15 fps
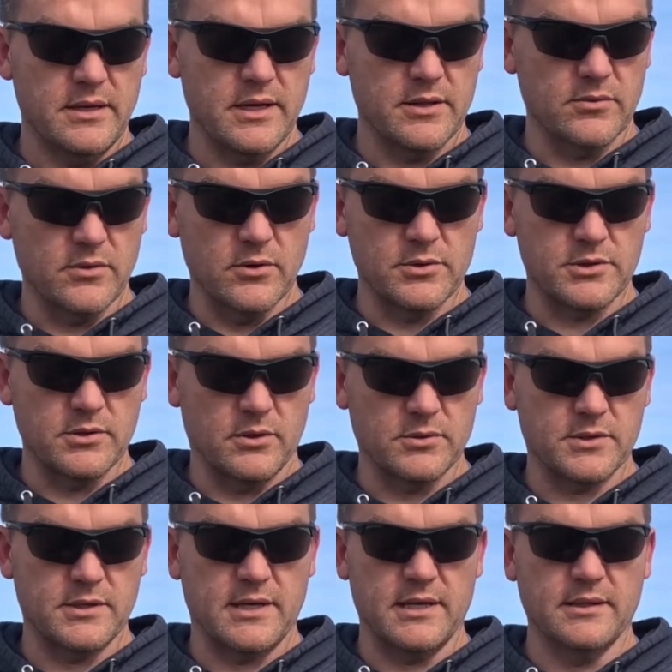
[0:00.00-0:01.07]
Heather Roach at
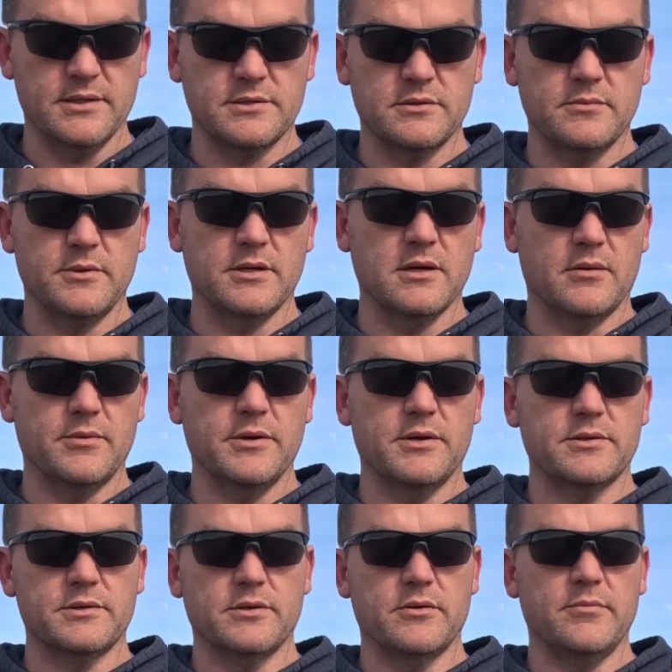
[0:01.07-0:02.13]
Ultradot listened to me a couple
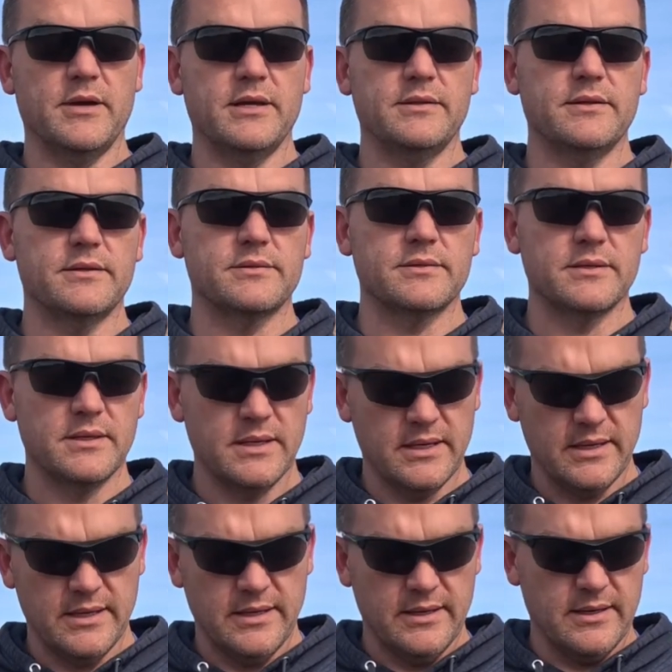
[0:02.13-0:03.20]
years ago and made this.
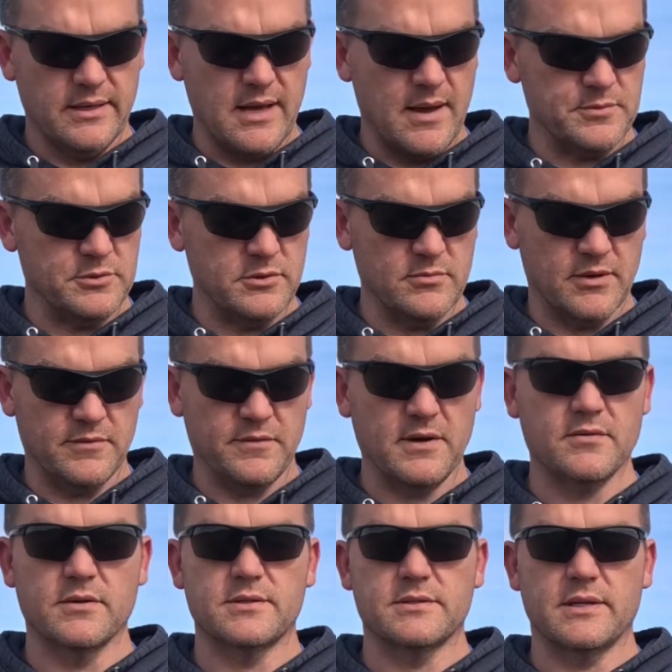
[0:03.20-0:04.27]
Absolutely my
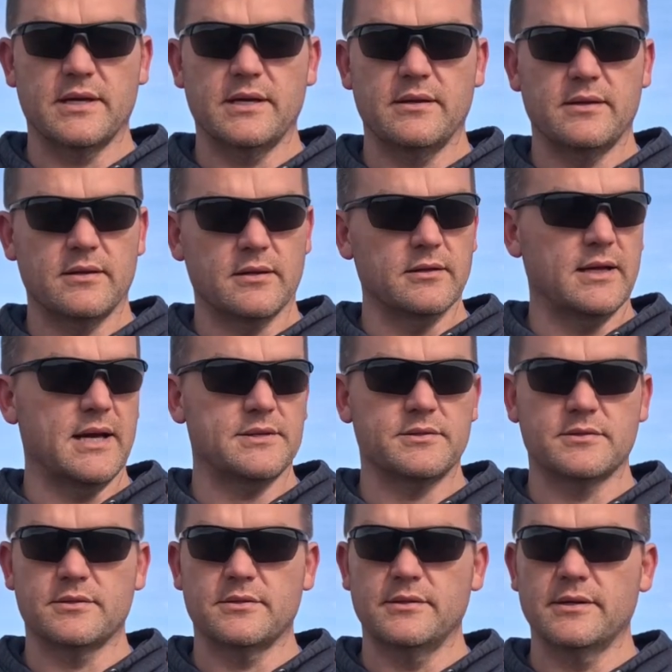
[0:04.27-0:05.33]
favorite sight. Glass
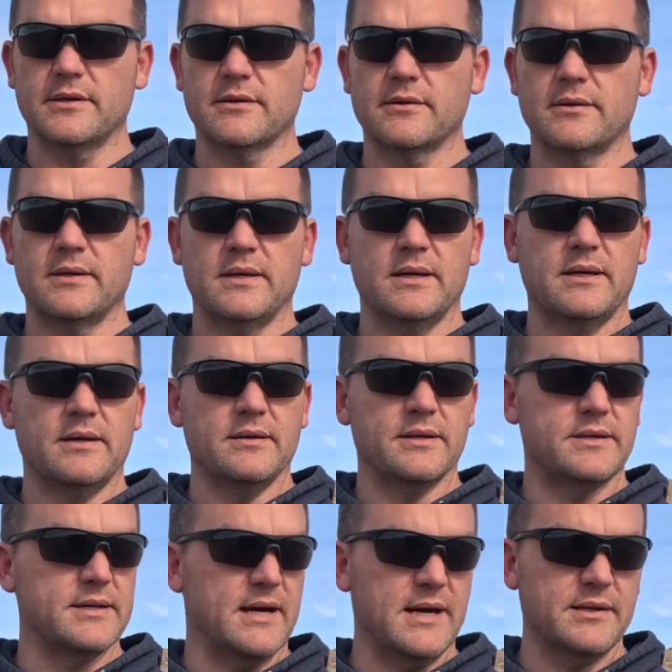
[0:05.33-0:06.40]
is clear.
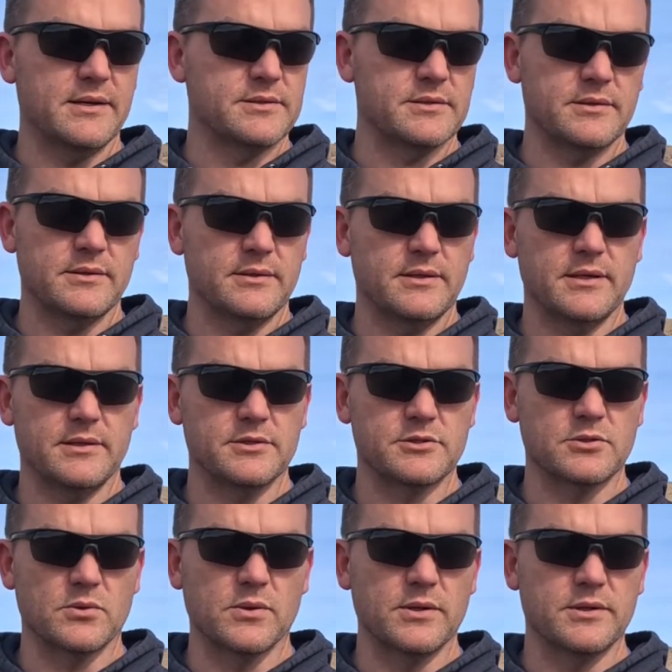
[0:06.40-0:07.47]
The dot doesn't get
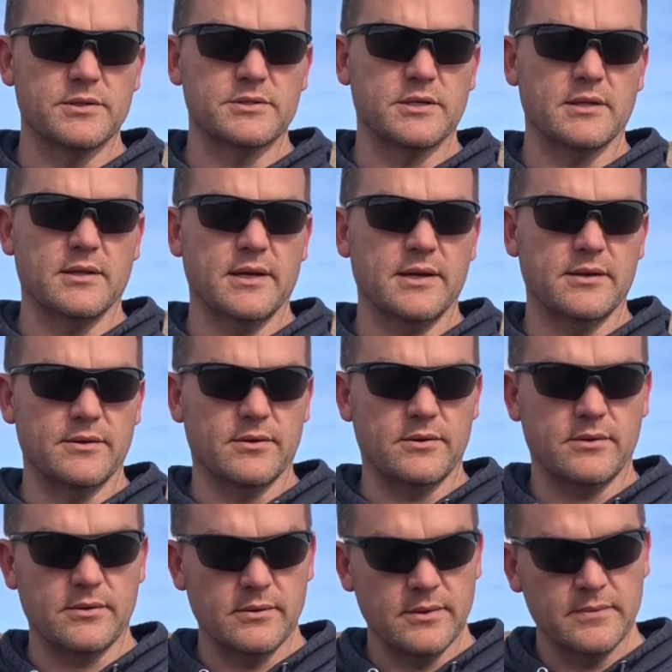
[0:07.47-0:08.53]
distorted in the sunlight at
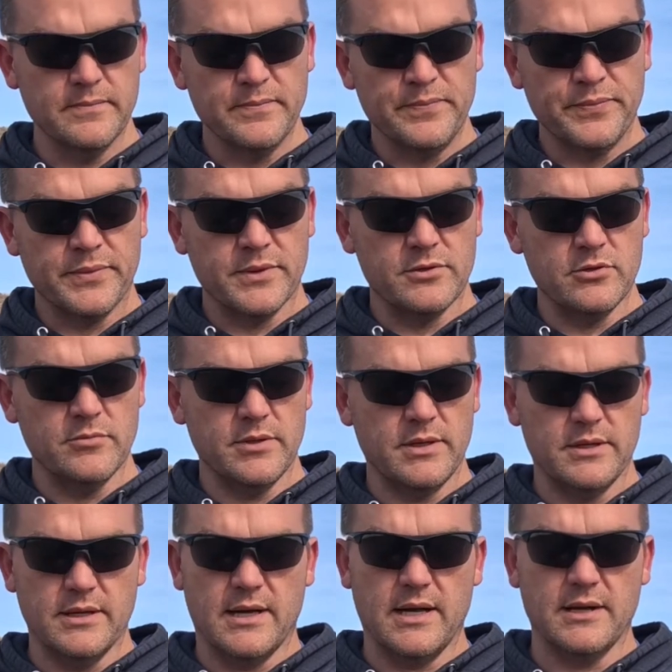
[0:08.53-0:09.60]
all. Two
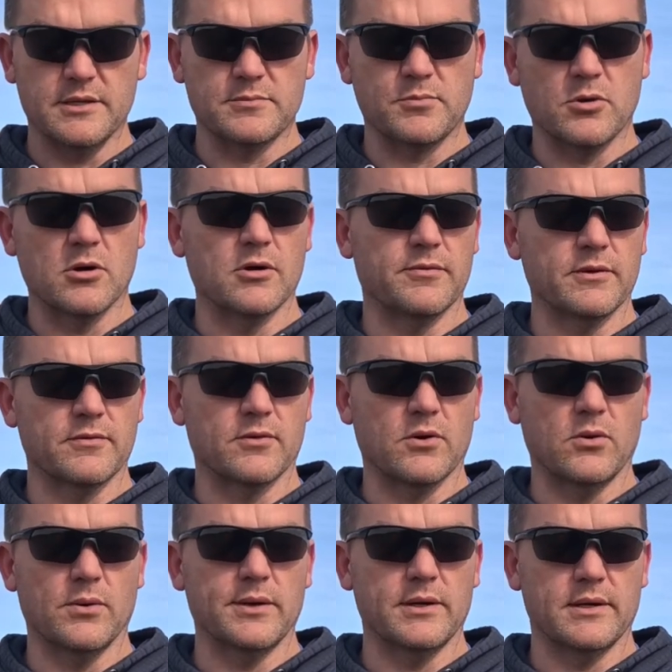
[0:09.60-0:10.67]
minute dot is perfect for
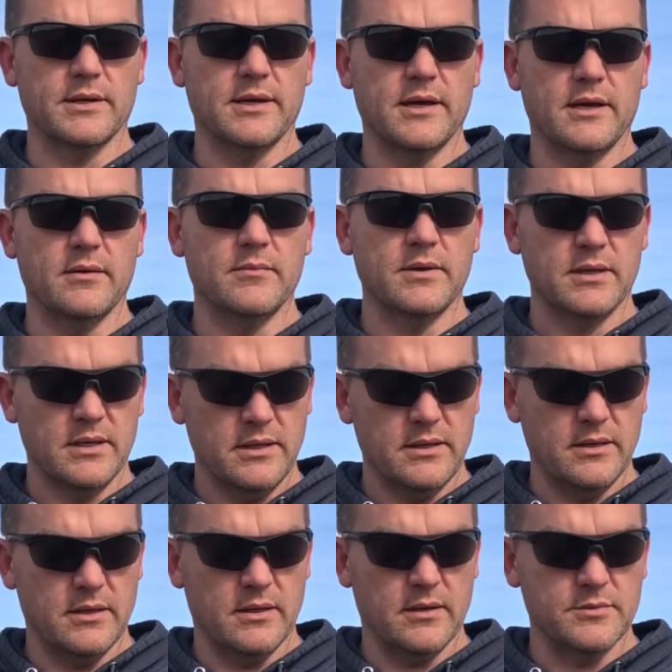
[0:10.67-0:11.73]
holding on game.
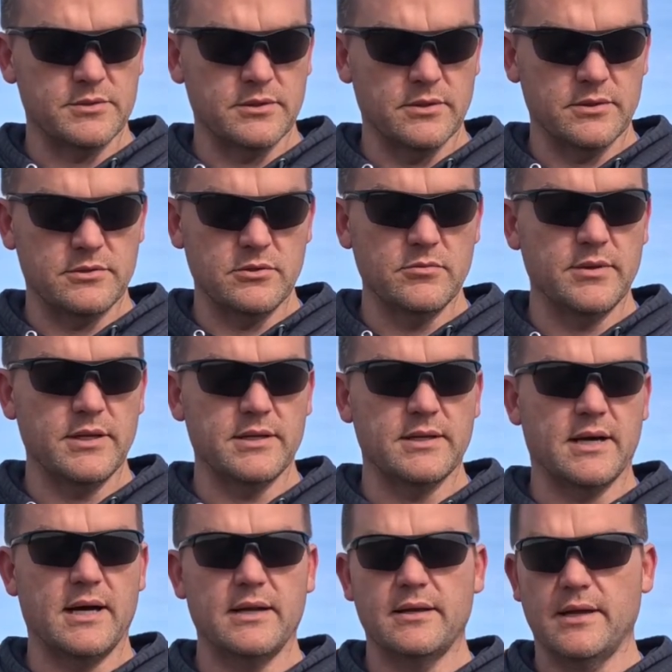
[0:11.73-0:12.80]
Um, so a two minute
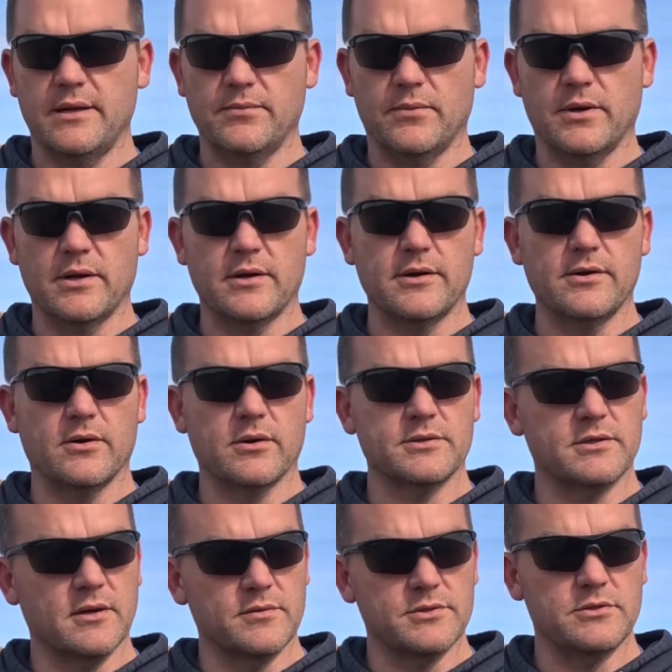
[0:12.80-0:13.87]
dot at 100
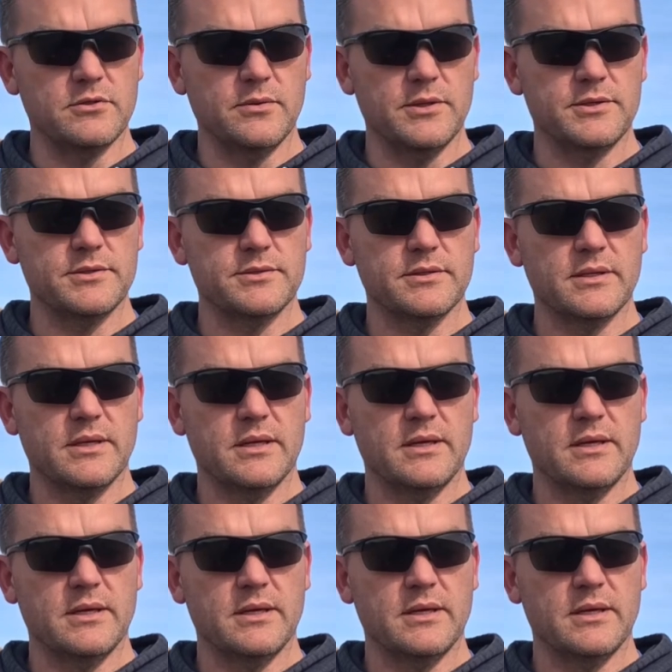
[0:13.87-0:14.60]
yards covers two inches.